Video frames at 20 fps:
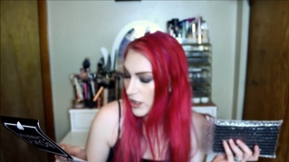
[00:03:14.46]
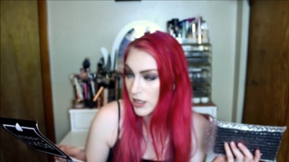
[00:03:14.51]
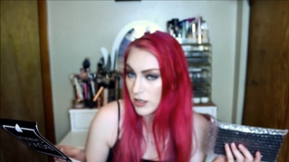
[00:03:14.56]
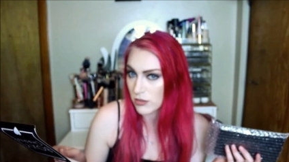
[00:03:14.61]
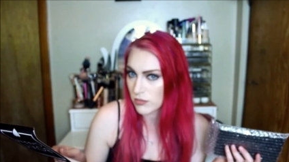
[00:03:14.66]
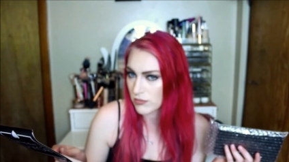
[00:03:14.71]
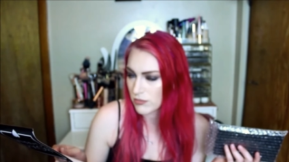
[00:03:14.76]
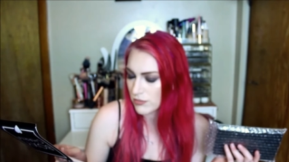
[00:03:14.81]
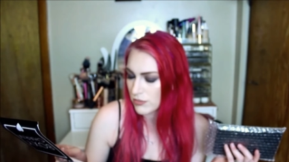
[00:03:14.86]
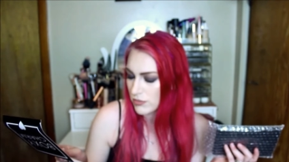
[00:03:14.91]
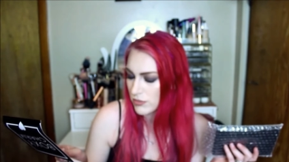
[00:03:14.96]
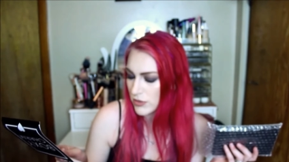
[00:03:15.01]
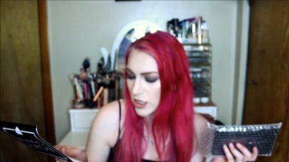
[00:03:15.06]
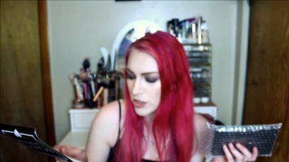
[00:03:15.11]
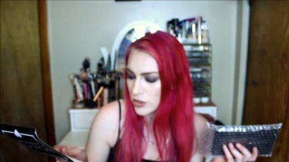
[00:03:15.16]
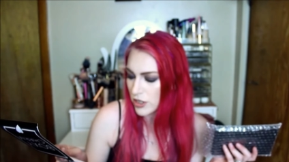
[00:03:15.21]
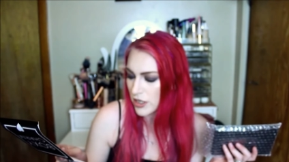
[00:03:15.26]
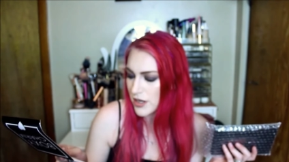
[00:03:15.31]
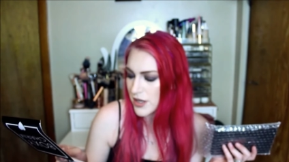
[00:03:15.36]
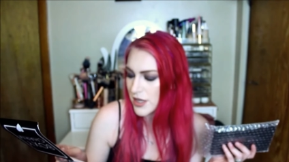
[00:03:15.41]
I'm
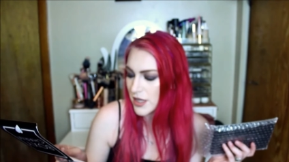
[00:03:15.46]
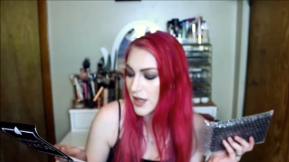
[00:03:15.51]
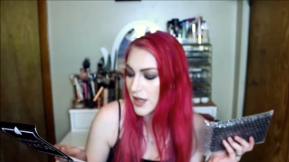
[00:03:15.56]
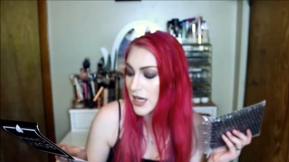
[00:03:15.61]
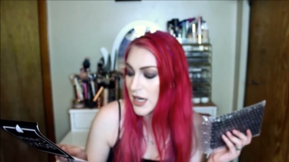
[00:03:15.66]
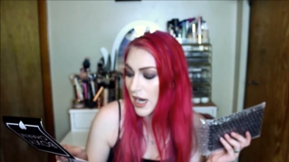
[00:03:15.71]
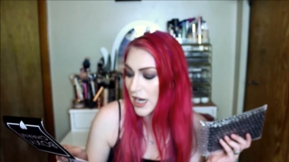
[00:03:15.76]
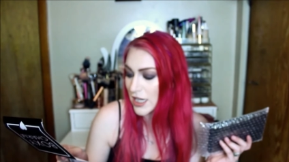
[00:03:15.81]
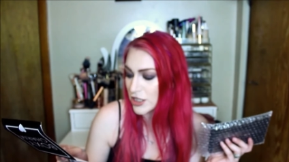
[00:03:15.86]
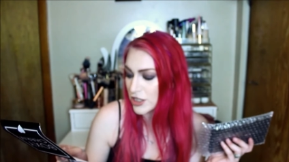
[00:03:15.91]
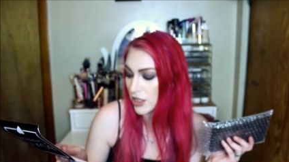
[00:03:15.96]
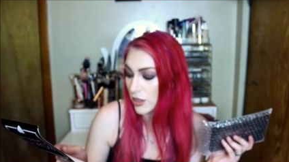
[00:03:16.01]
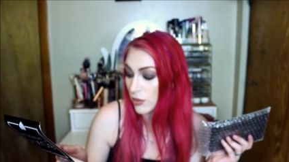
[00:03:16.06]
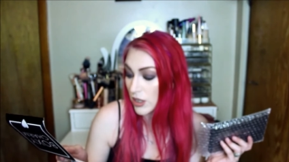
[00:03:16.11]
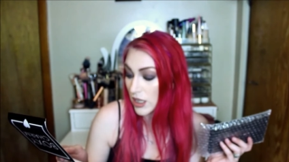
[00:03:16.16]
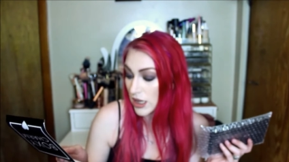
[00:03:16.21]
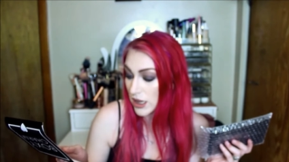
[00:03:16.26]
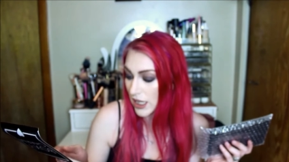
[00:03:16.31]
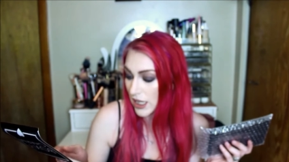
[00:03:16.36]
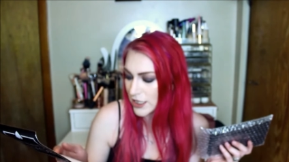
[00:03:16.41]
not sure how to say that.
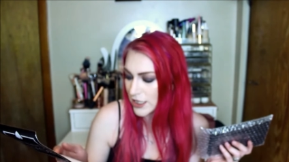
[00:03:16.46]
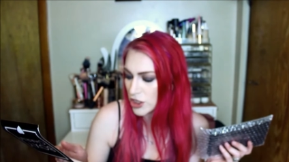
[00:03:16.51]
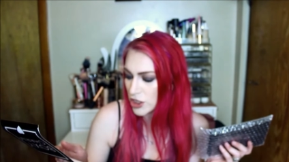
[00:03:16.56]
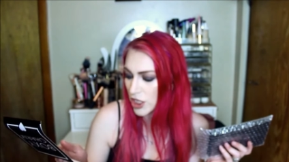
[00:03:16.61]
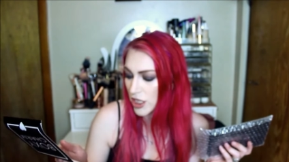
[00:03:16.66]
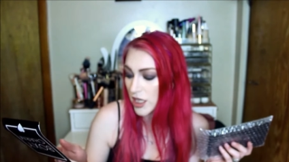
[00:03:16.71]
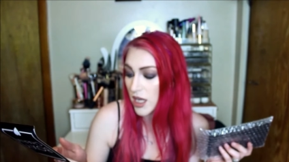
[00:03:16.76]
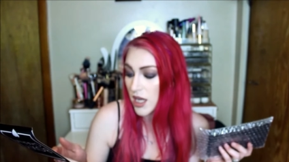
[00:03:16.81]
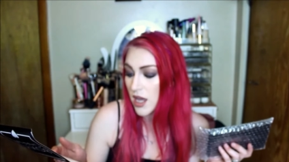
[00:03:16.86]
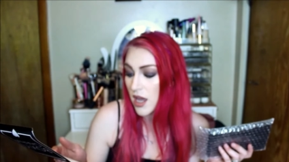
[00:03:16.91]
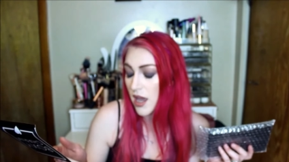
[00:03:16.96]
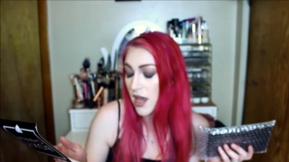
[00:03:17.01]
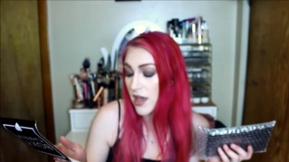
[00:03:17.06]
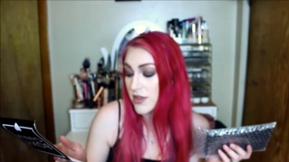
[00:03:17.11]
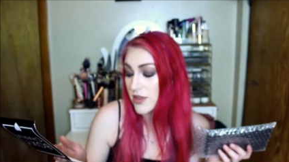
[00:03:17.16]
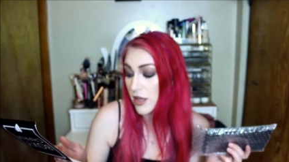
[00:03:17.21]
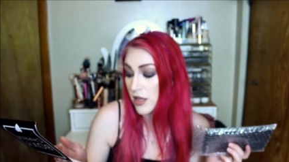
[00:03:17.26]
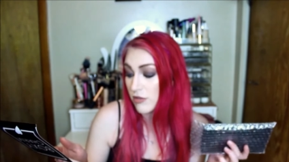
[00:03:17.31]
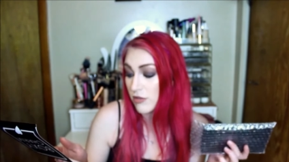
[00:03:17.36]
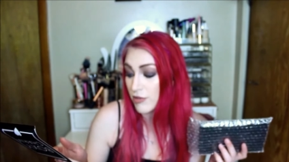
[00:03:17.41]
Eyeshadow Collection,
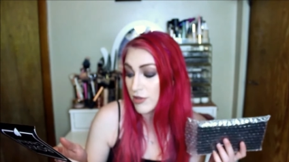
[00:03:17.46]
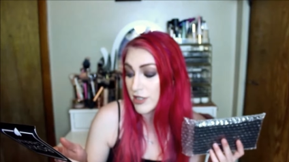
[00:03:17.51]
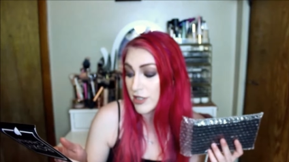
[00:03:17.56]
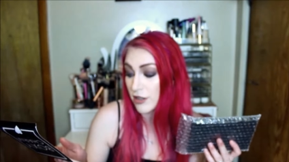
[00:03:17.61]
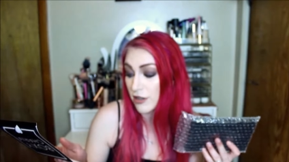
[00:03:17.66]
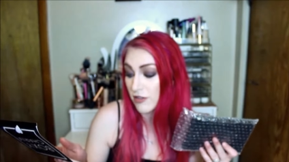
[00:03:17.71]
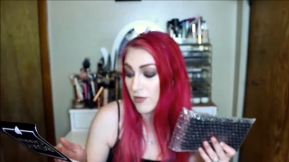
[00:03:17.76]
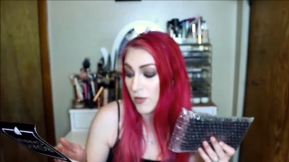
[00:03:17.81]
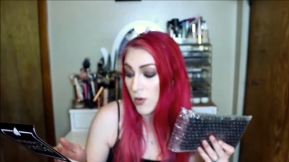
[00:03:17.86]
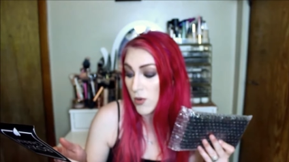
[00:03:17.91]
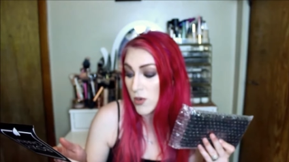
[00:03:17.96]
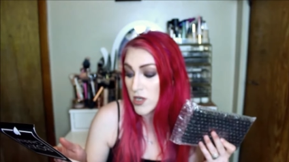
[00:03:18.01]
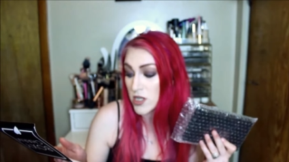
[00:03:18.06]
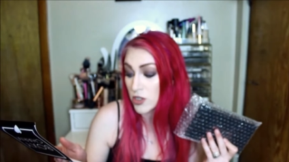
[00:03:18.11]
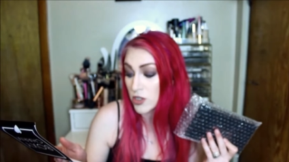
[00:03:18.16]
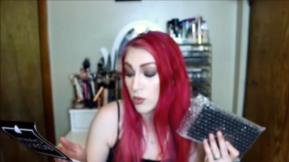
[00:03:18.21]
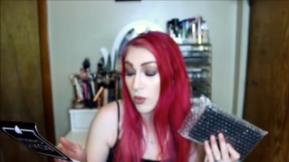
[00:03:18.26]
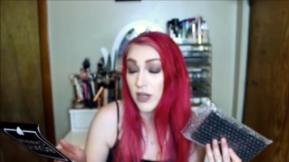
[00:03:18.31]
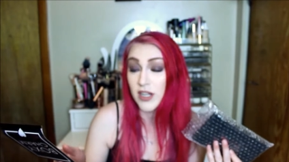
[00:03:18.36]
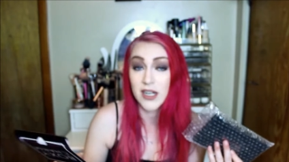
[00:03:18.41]
and this retails
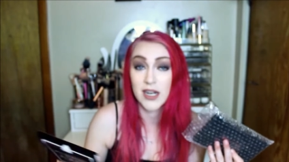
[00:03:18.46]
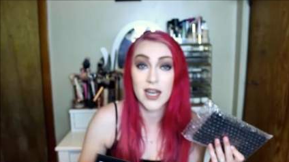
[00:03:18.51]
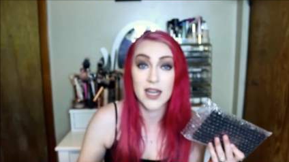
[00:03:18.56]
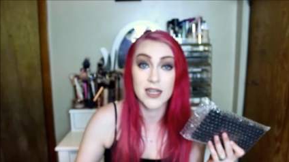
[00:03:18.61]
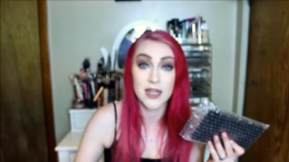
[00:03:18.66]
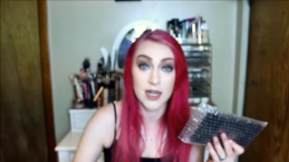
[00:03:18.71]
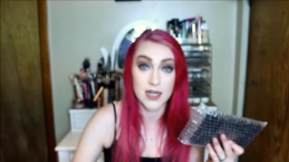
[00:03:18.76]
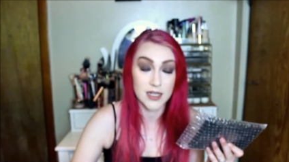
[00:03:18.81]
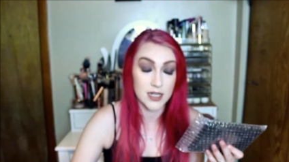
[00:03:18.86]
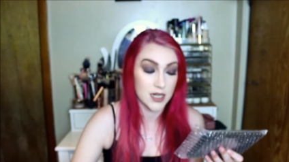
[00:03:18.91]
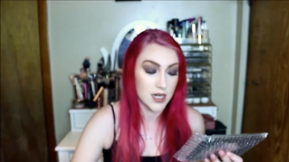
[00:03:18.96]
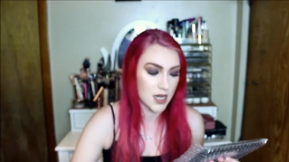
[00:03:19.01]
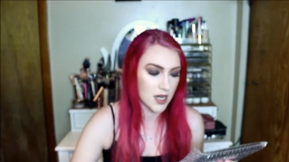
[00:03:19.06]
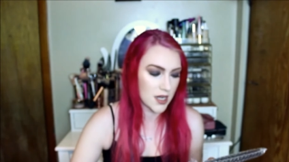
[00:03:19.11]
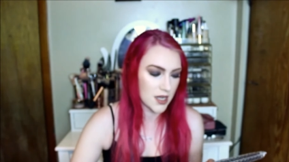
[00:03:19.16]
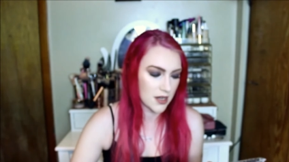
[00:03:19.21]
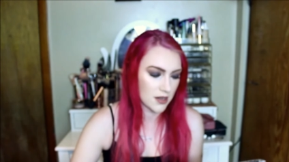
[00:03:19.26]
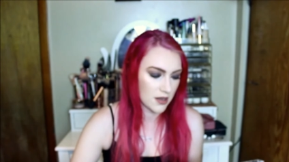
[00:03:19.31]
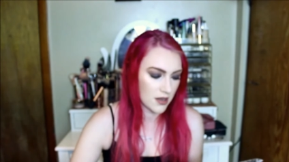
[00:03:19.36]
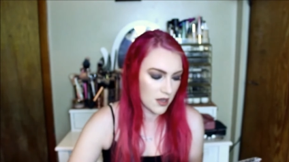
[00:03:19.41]
for
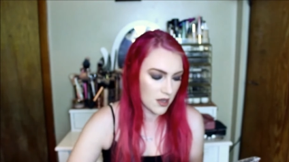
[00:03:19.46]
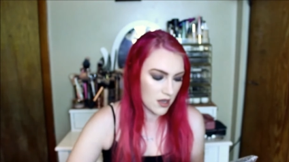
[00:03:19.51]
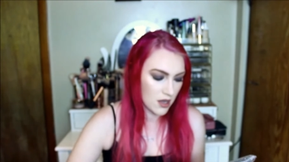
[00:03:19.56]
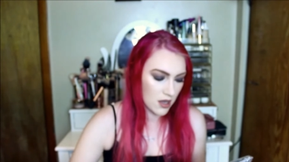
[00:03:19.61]
$29.99.